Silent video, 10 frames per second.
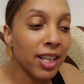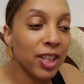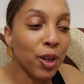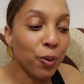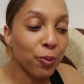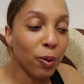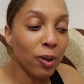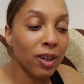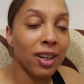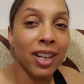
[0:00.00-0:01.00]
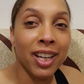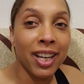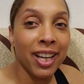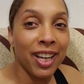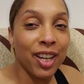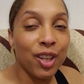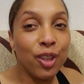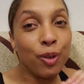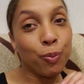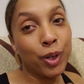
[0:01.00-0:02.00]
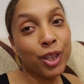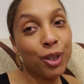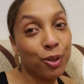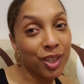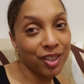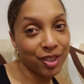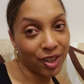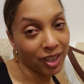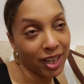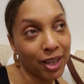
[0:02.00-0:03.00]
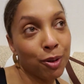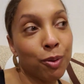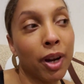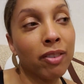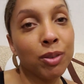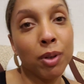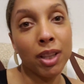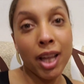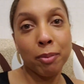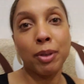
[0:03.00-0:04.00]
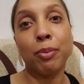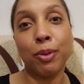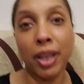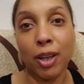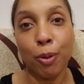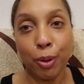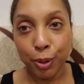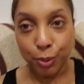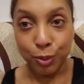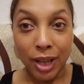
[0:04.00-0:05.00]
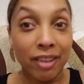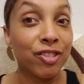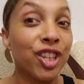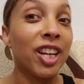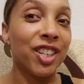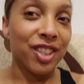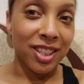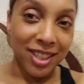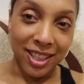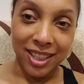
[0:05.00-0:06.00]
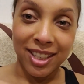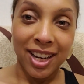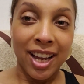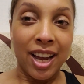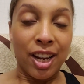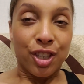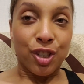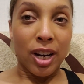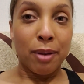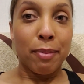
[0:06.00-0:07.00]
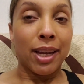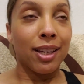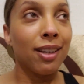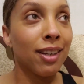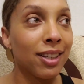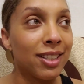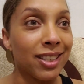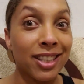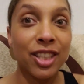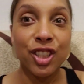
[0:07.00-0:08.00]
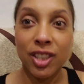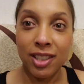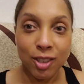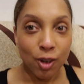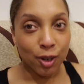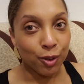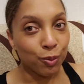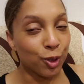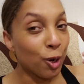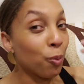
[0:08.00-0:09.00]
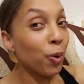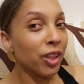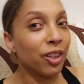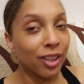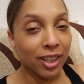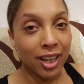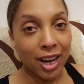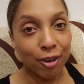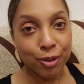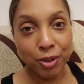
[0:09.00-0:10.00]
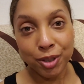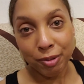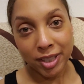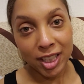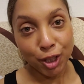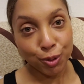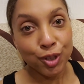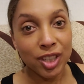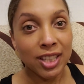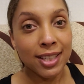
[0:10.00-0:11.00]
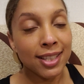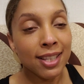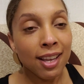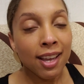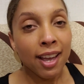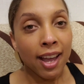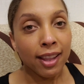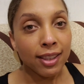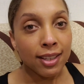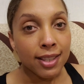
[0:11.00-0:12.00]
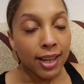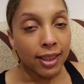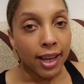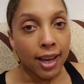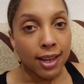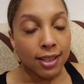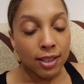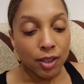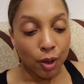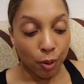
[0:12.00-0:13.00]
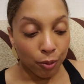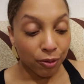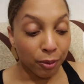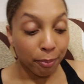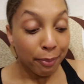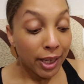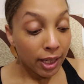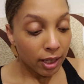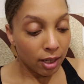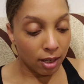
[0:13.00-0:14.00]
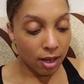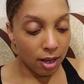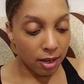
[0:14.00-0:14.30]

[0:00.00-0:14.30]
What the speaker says: So for when the new year started, I know a lot of people, they go through life changes and trying to make decisions on, what they're going to cut out, New Year's resolutions and things like that. And so for me,